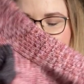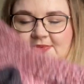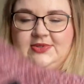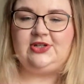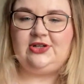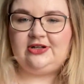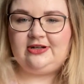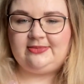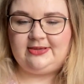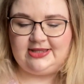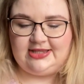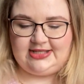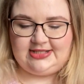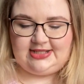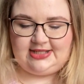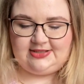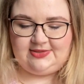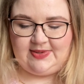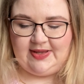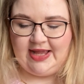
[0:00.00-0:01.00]
I was talking about these
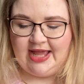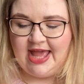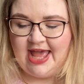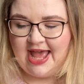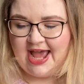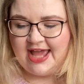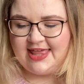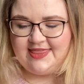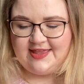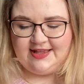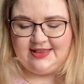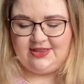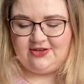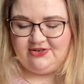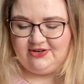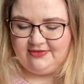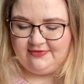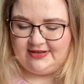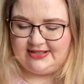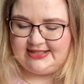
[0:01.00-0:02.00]
last week. I think the
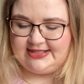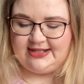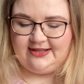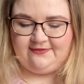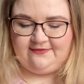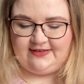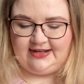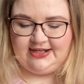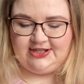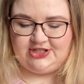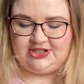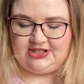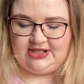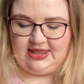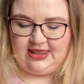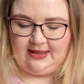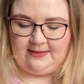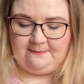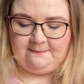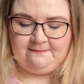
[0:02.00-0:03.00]
only reason I finished
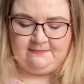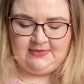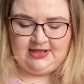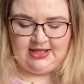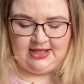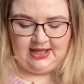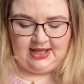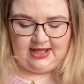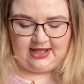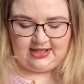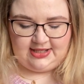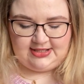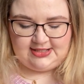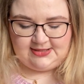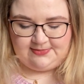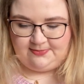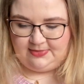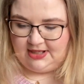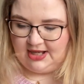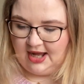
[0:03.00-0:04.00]
them
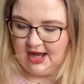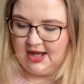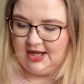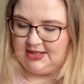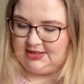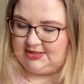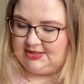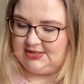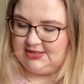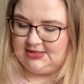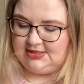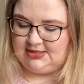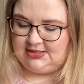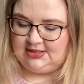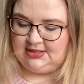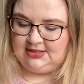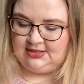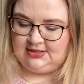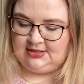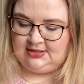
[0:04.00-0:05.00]
is because
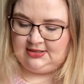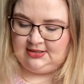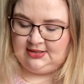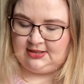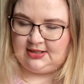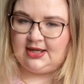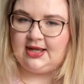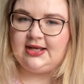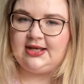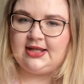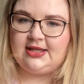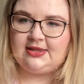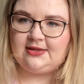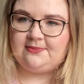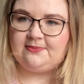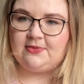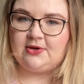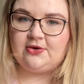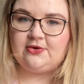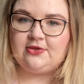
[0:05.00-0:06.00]
I knit
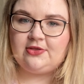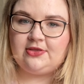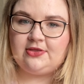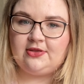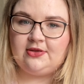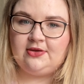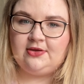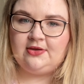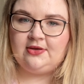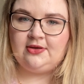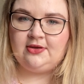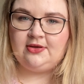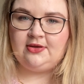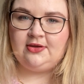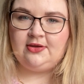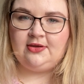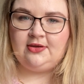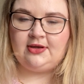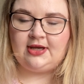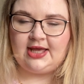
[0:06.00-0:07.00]
them both
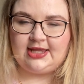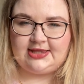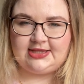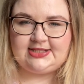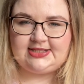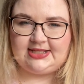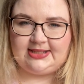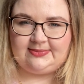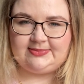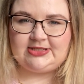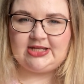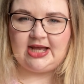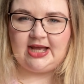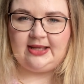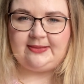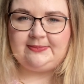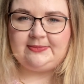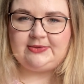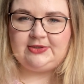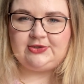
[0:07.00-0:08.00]
at the same
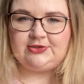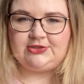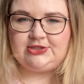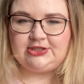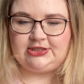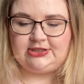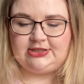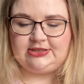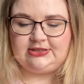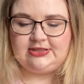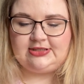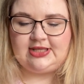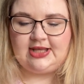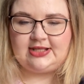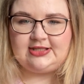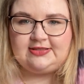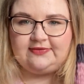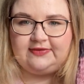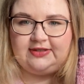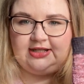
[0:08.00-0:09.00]
time on two
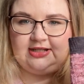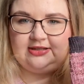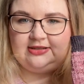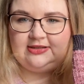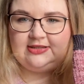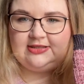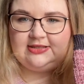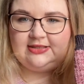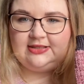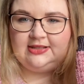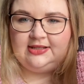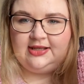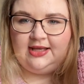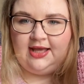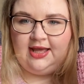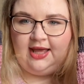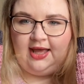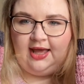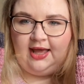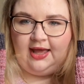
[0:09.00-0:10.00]
sets of needles.
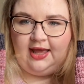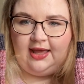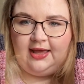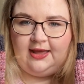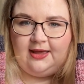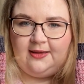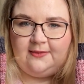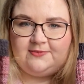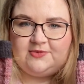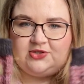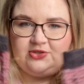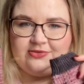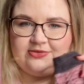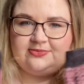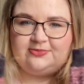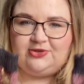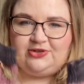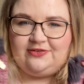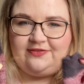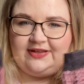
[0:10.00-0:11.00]
Um, so it was
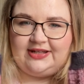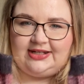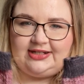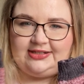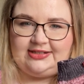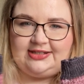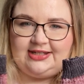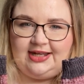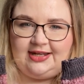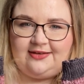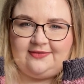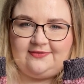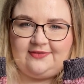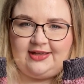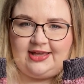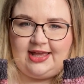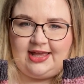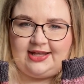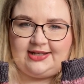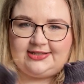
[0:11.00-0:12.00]
motivating to kind of
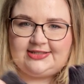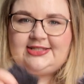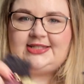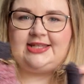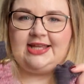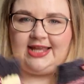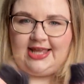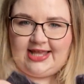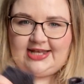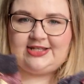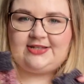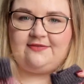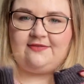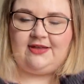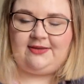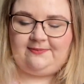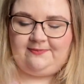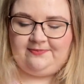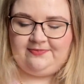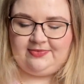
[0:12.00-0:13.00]
get to the end of
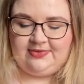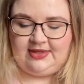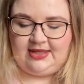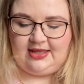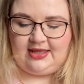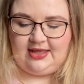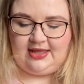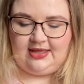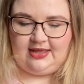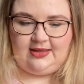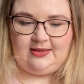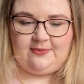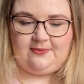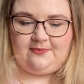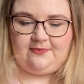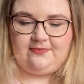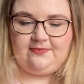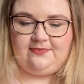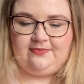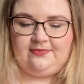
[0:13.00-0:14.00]
it.
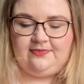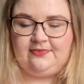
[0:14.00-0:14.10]
Um,